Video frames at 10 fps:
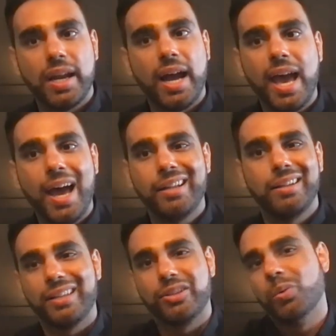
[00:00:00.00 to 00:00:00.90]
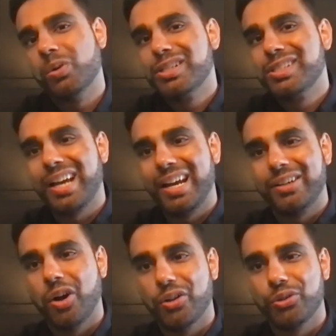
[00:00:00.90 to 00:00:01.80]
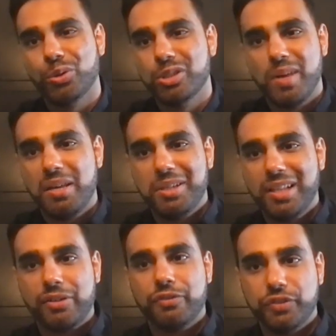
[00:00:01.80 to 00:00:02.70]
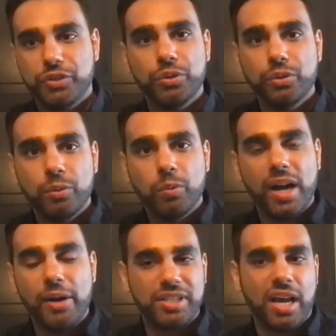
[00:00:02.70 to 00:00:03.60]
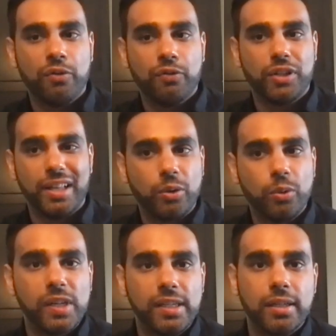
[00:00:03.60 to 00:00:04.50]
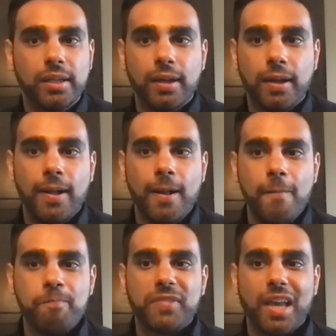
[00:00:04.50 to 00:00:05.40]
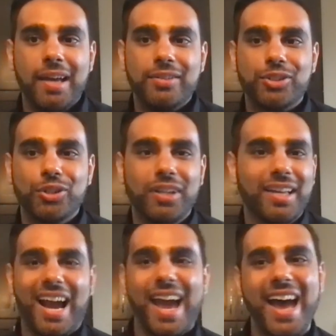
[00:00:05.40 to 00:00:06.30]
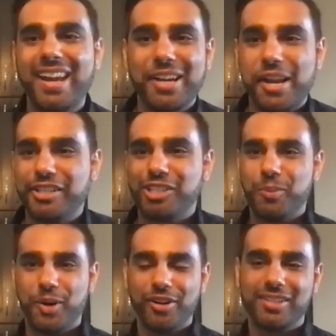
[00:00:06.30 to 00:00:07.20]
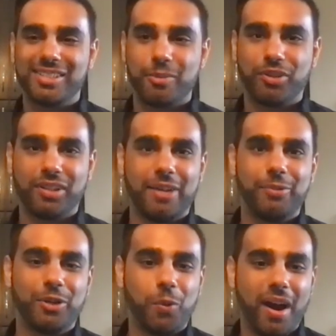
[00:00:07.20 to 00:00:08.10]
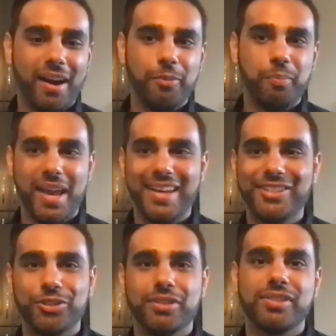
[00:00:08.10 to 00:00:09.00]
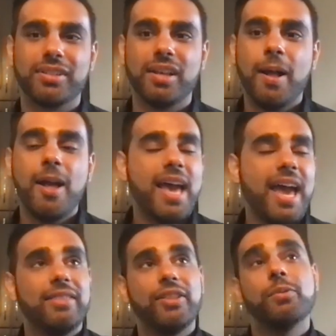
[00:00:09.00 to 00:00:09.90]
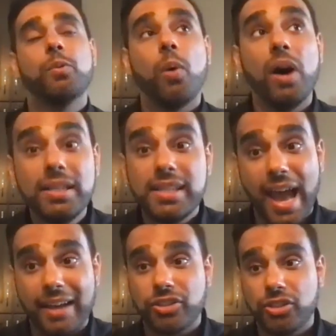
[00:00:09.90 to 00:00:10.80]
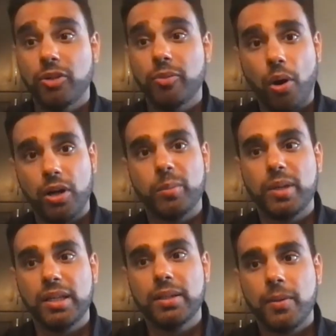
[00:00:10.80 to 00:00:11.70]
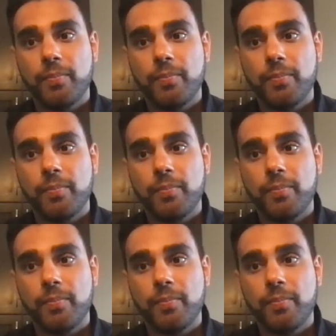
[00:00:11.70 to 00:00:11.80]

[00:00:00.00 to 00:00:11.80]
and I hadn't, like, the worst thing I'd gone through is maybe like a flu, where I was out for like a week. And so like, I hadn't experienced something that required patience. And there was actually a part of me,